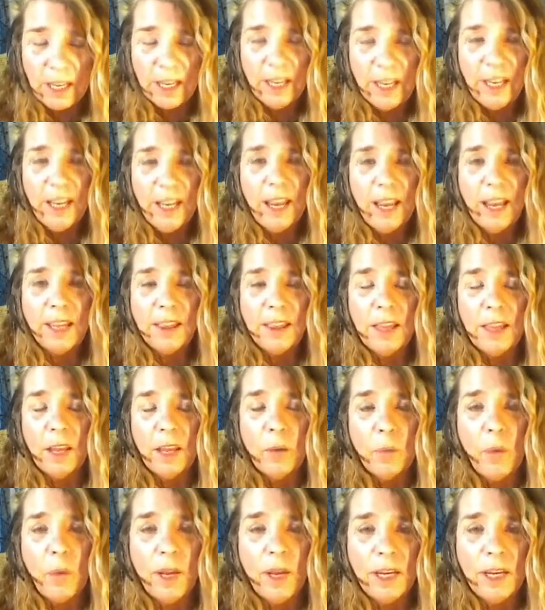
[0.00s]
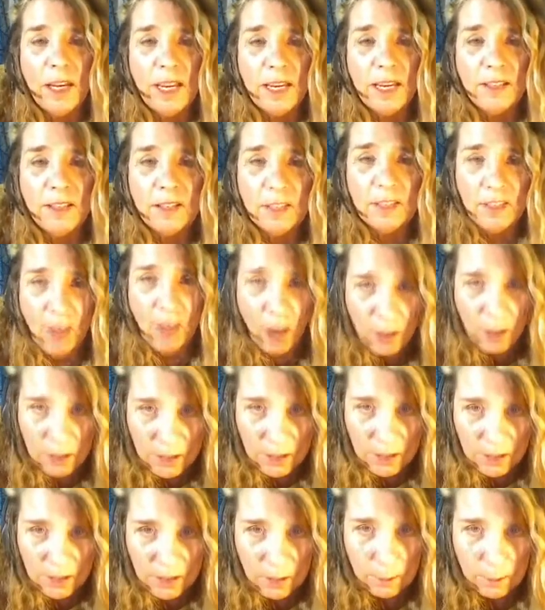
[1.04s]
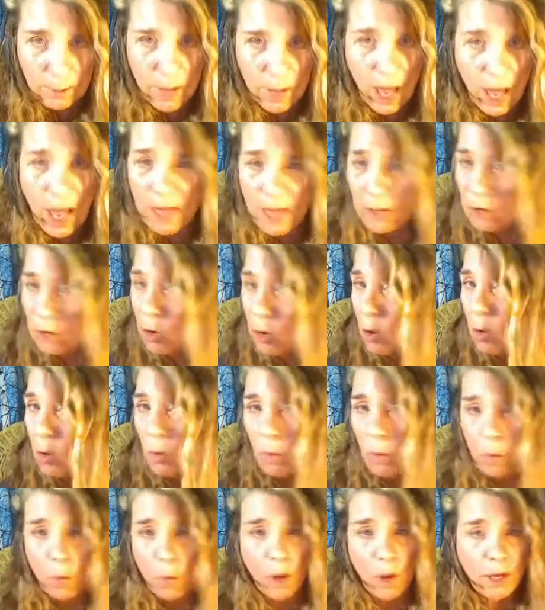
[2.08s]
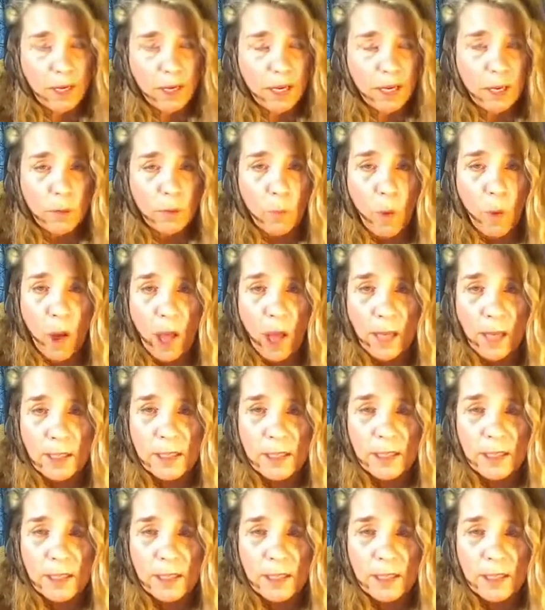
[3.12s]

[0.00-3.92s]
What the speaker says: and that when he starts to not know what he wants,